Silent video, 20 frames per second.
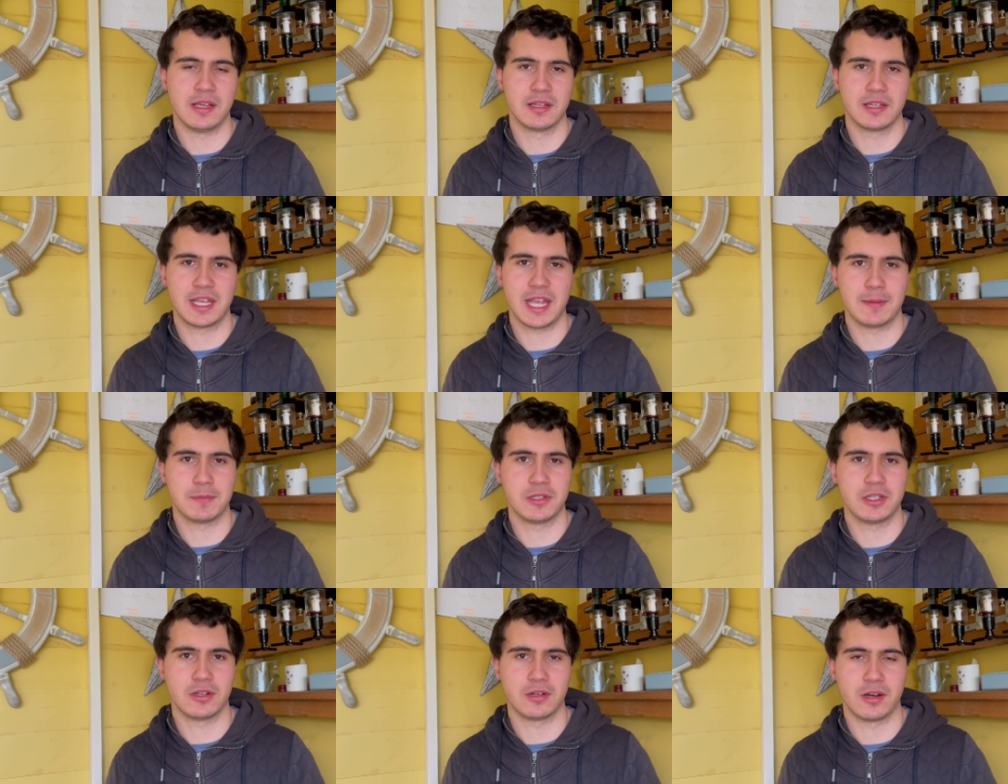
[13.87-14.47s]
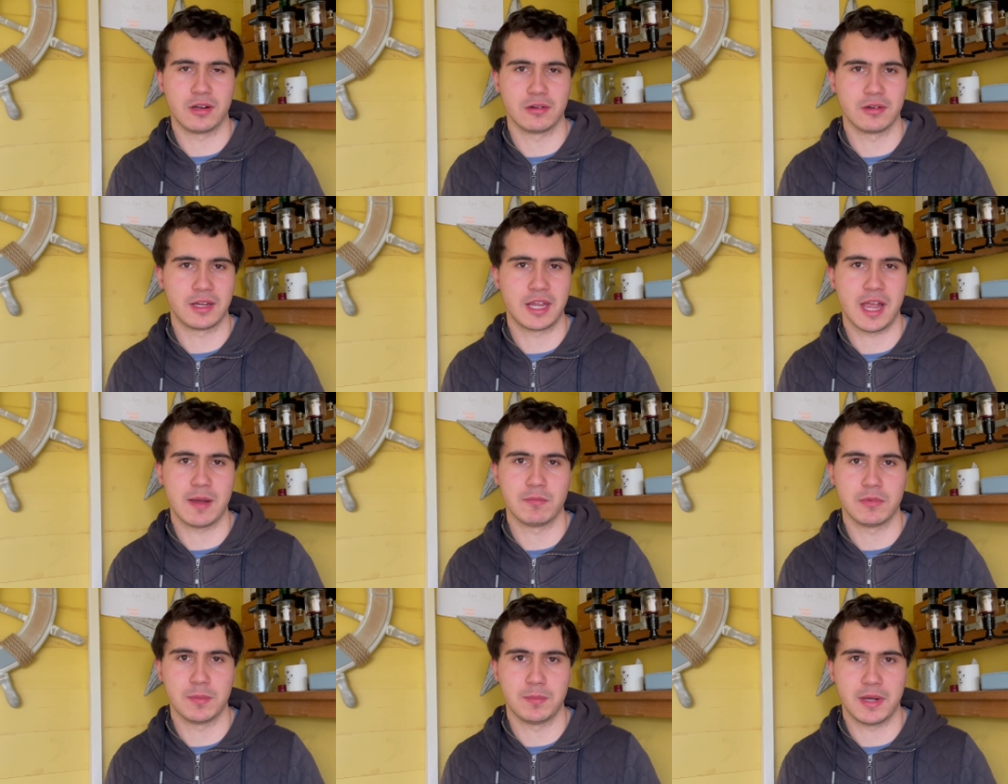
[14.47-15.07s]
captured on
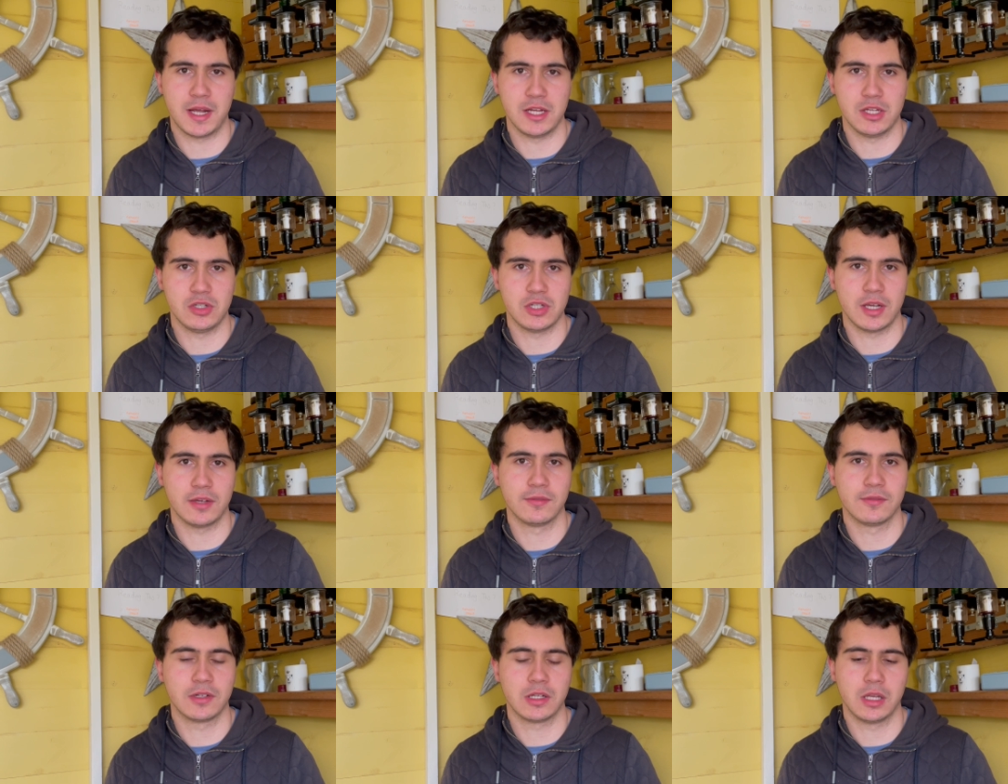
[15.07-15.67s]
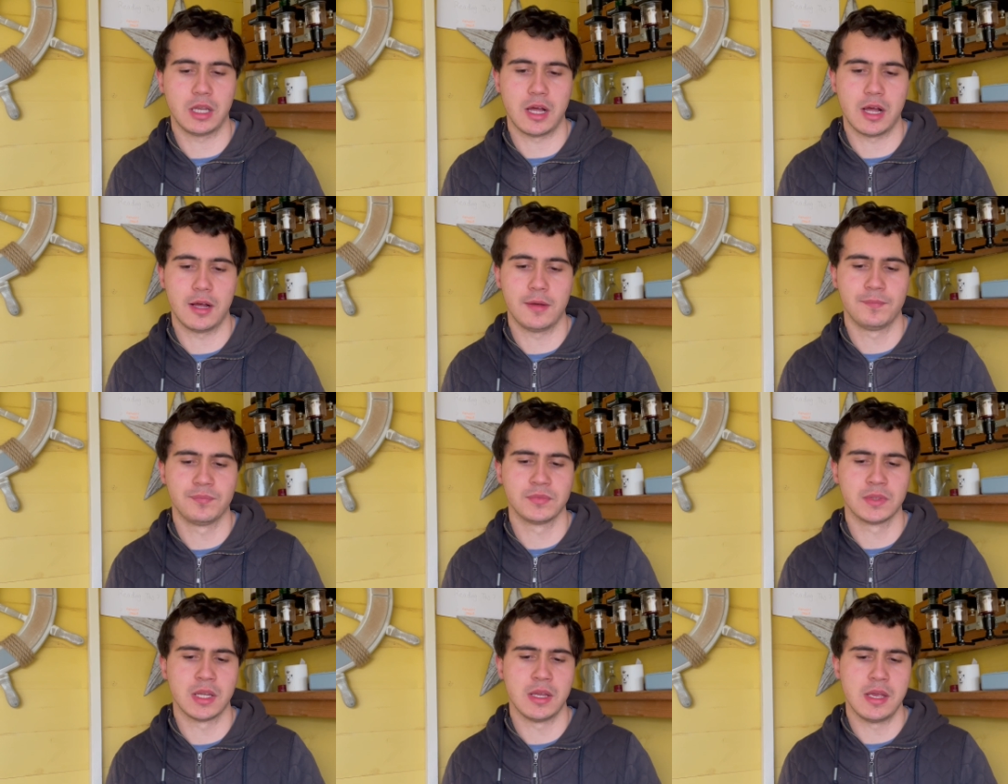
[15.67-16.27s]
camera by Jeff
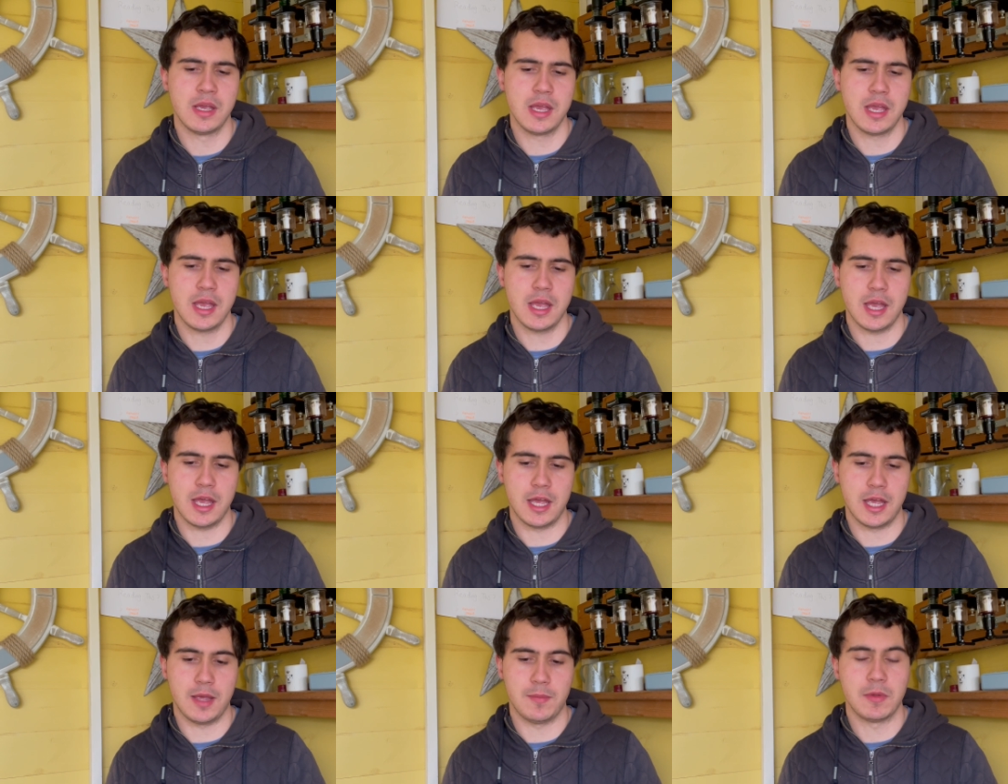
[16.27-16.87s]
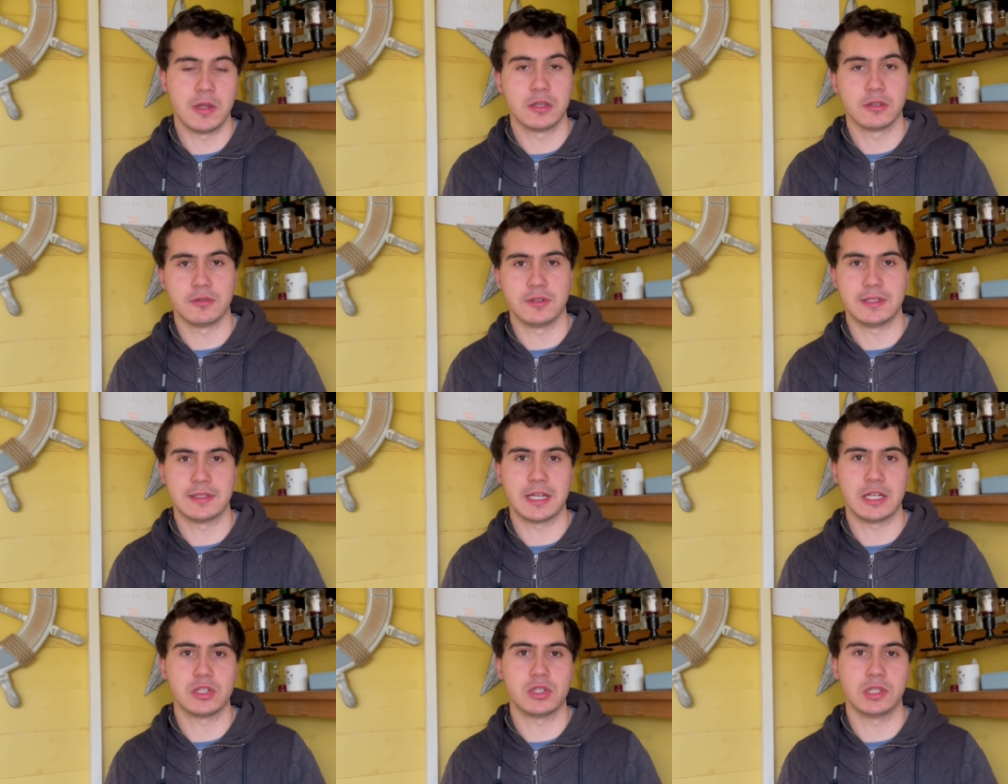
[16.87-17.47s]
Clark. There
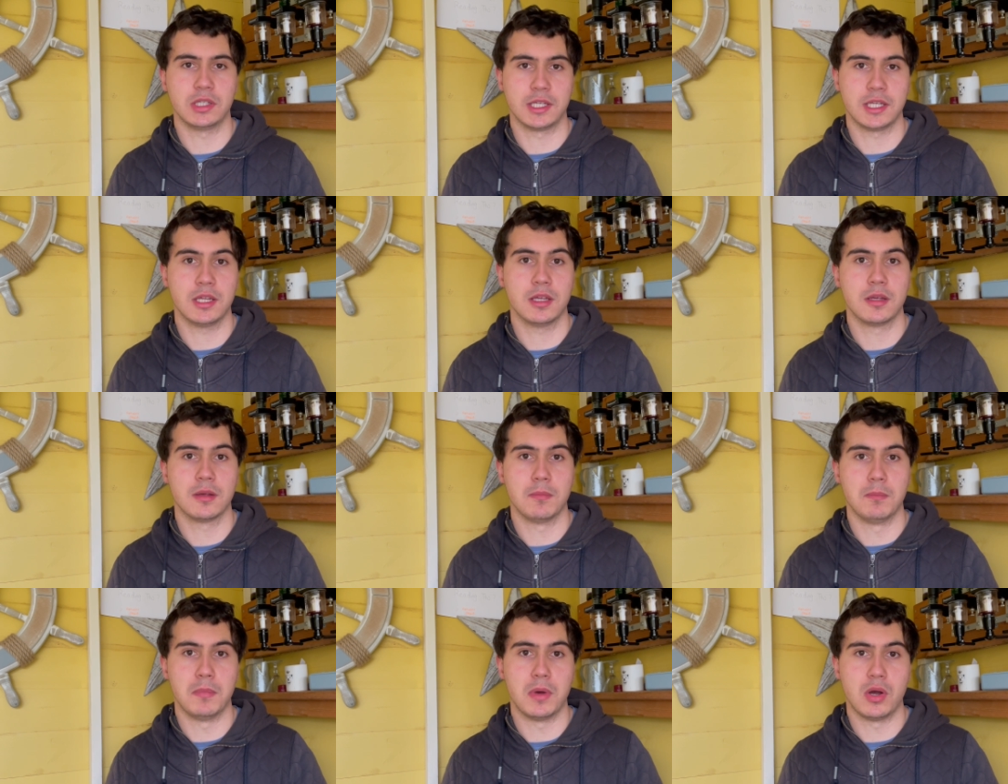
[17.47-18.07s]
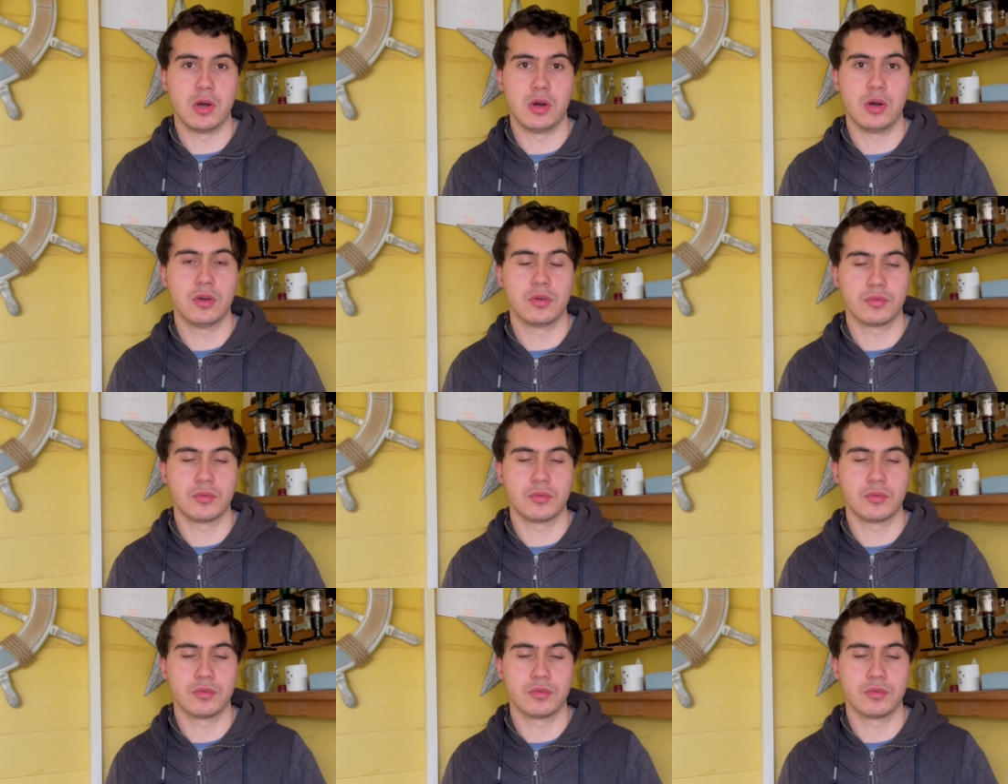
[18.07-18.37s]
is actually more